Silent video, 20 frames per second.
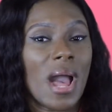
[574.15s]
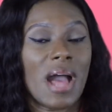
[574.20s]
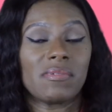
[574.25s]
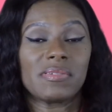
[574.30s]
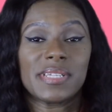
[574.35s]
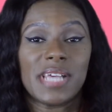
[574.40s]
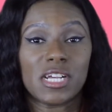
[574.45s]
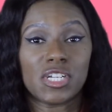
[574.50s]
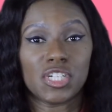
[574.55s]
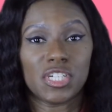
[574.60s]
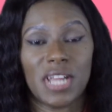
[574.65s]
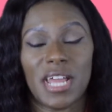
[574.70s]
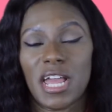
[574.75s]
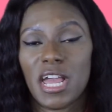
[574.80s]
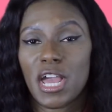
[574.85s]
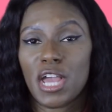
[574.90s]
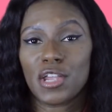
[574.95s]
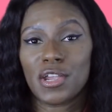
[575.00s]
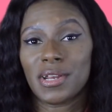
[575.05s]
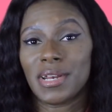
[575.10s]
have Section
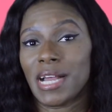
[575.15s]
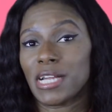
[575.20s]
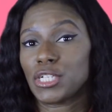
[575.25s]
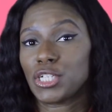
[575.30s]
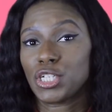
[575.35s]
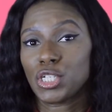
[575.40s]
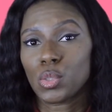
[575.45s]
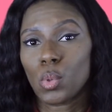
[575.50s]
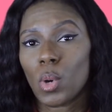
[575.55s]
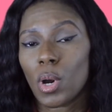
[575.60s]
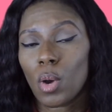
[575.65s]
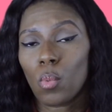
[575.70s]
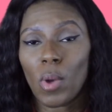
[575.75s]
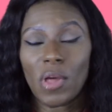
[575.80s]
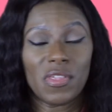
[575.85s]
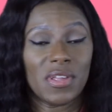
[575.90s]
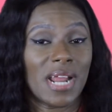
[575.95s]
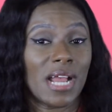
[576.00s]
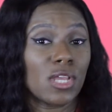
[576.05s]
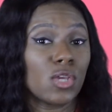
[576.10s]
8 and you're not sure
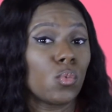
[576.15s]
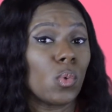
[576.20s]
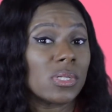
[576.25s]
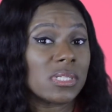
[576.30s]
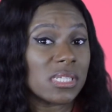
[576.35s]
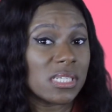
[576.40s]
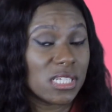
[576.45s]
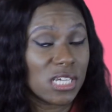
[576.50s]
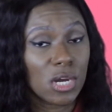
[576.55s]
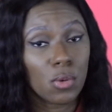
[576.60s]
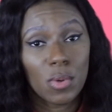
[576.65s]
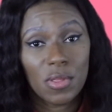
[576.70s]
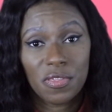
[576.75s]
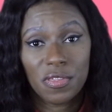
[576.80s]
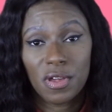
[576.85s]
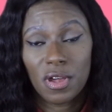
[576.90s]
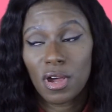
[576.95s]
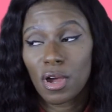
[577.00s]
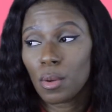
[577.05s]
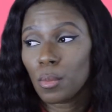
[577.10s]
whether or not you want to deal with
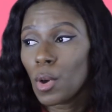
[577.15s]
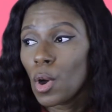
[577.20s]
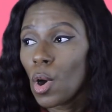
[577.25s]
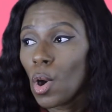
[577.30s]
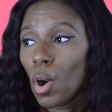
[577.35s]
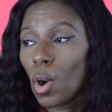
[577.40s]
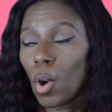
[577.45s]
them,